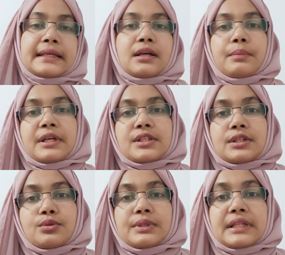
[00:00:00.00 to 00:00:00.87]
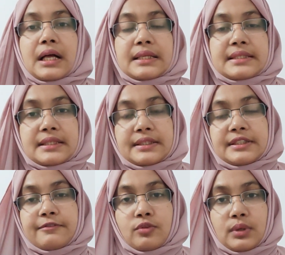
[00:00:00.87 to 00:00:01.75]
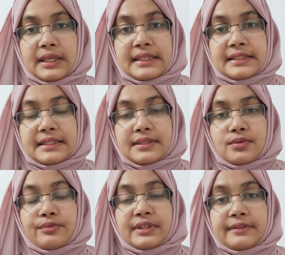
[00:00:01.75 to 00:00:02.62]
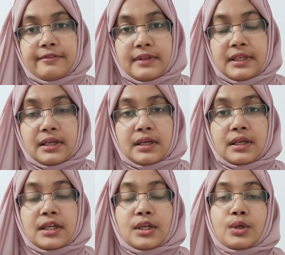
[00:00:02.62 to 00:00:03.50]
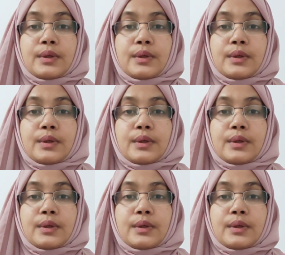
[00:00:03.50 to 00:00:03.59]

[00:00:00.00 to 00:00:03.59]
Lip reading: In a patient with ulcerative colitis with flare,